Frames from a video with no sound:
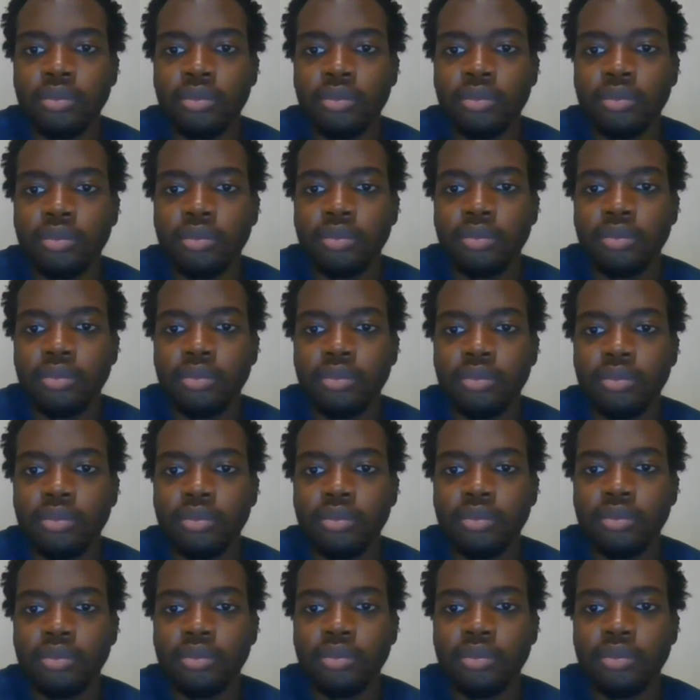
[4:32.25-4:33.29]

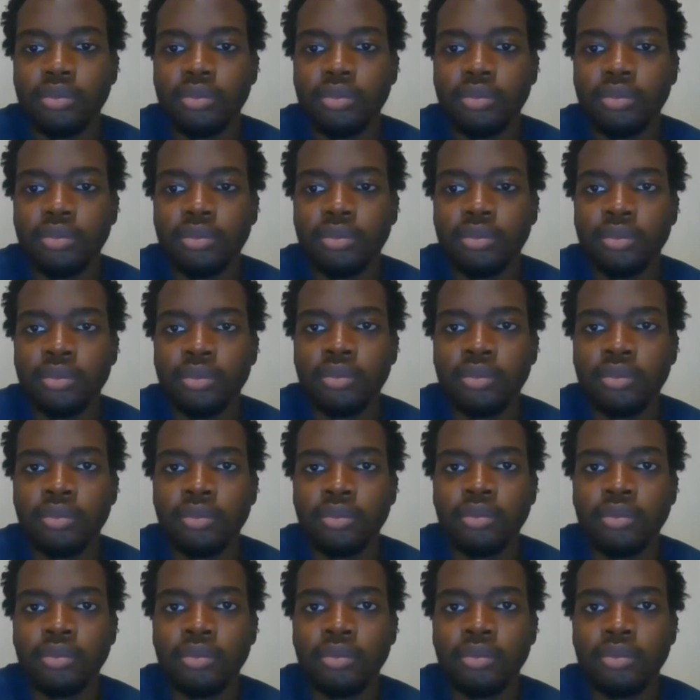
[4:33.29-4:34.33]

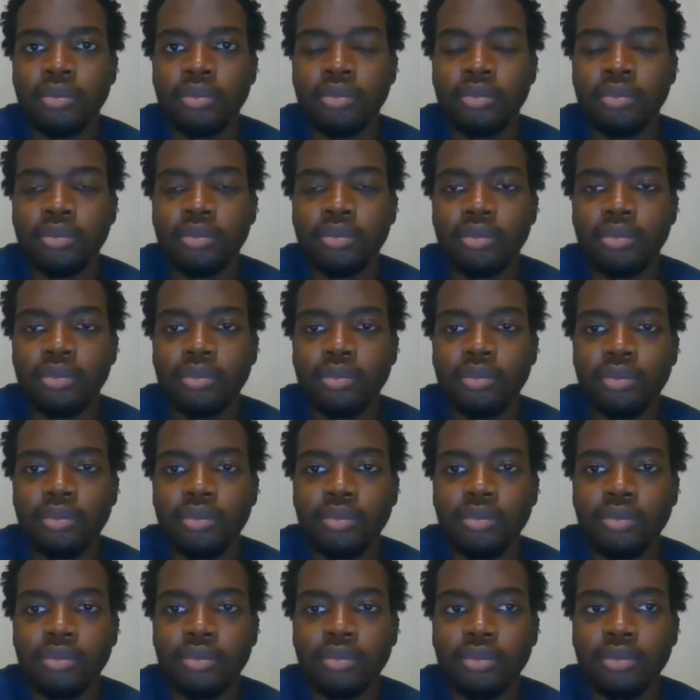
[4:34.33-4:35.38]

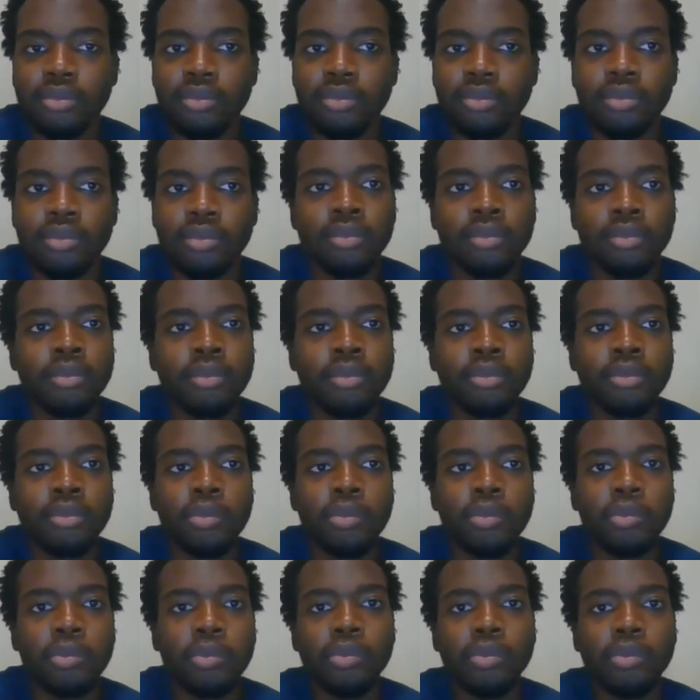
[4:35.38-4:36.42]

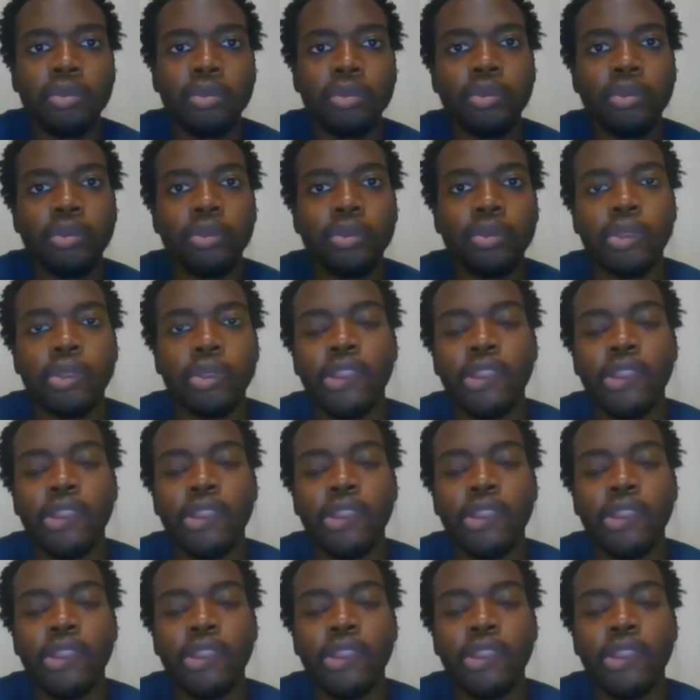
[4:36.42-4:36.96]
The person shown says nothing.